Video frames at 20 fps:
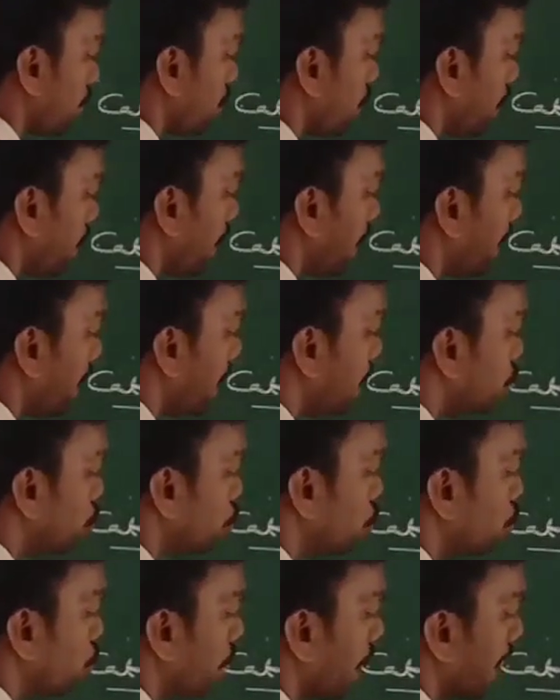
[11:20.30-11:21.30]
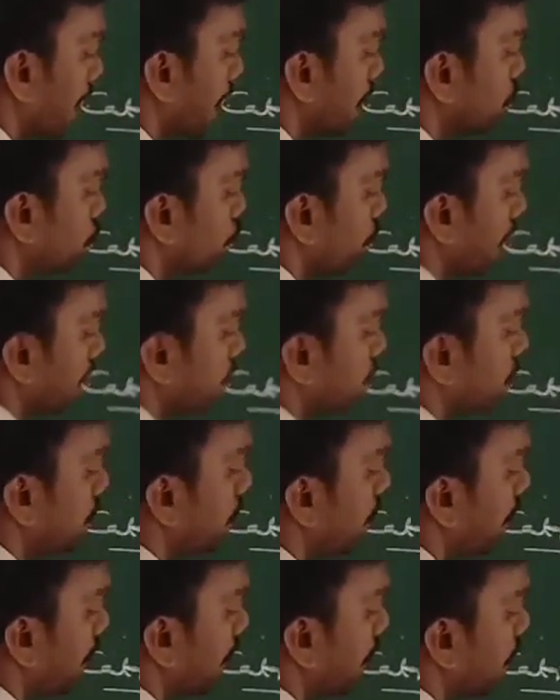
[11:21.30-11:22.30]
NH2 actually,
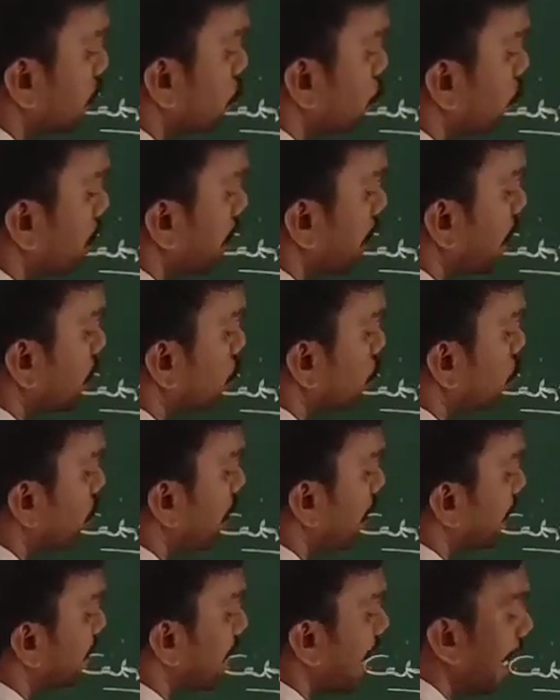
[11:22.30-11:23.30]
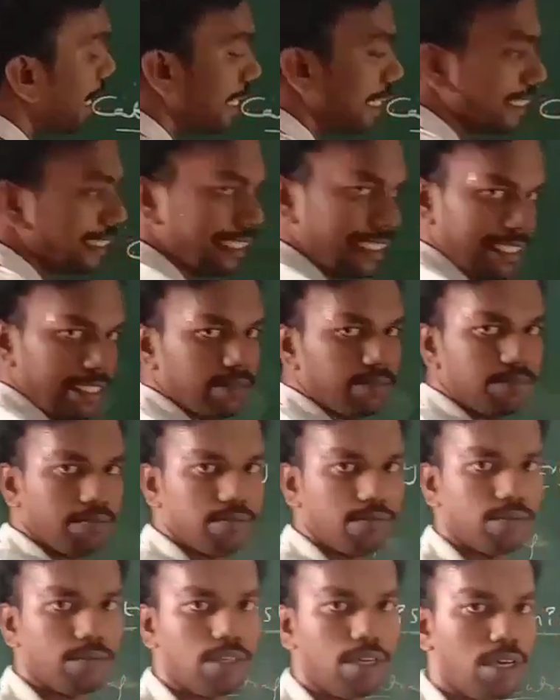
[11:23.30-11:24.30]
NH2, that is hydrogen.
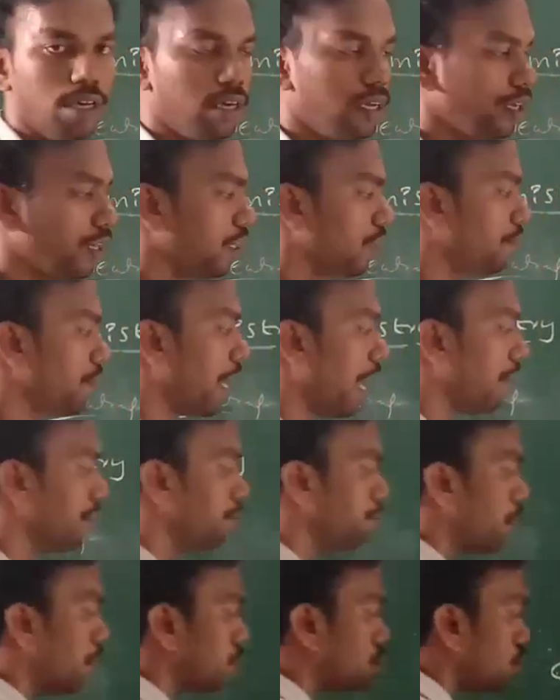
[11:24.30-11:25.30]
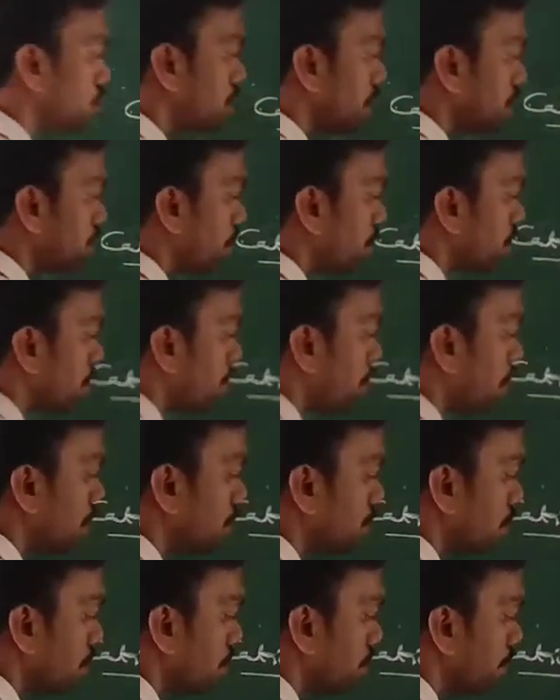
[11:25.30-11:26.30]
If you are having positive charge over the
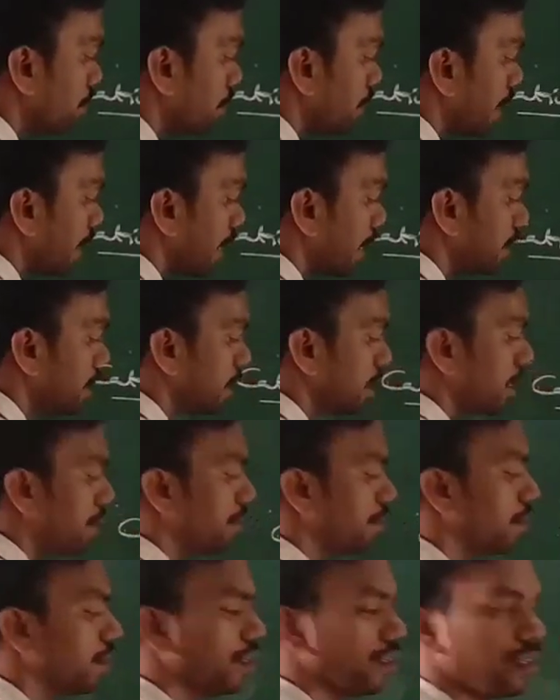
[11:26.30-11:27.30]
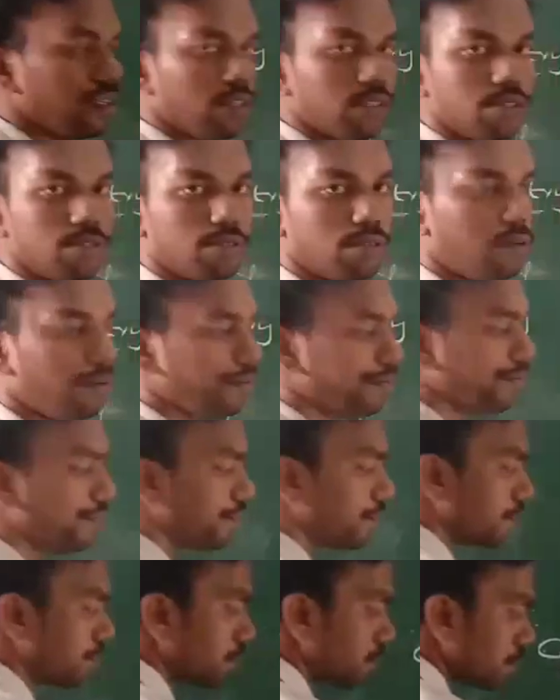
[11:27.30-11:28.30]
molecule, NH3, so
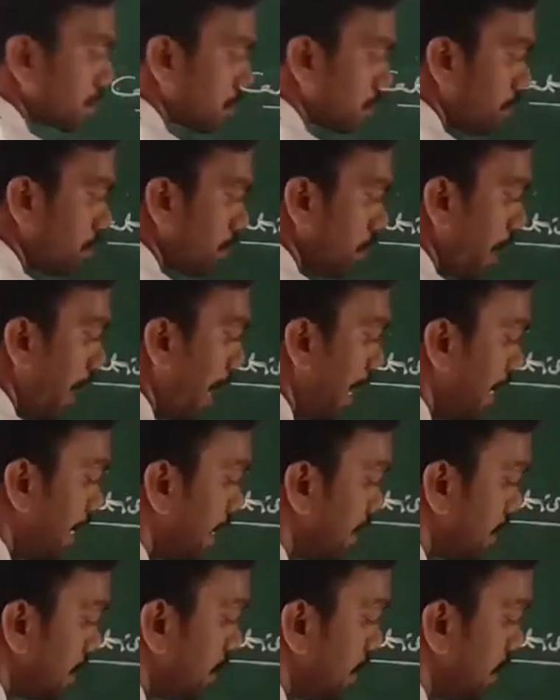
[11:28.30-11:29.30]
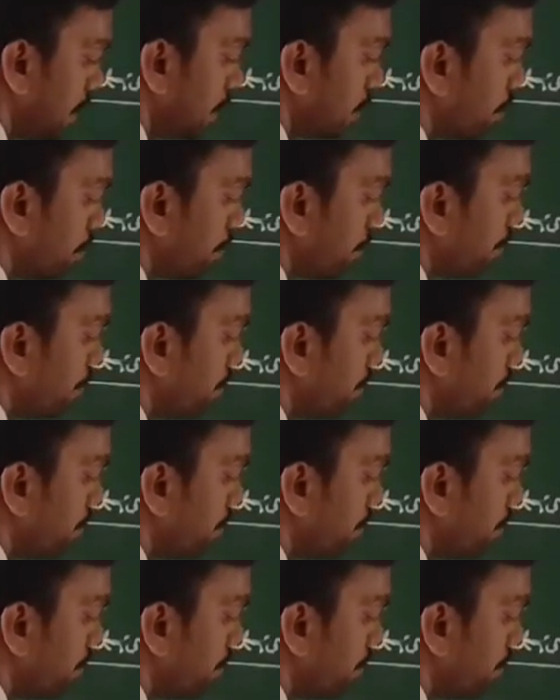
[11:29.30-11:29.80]
hydrogenium,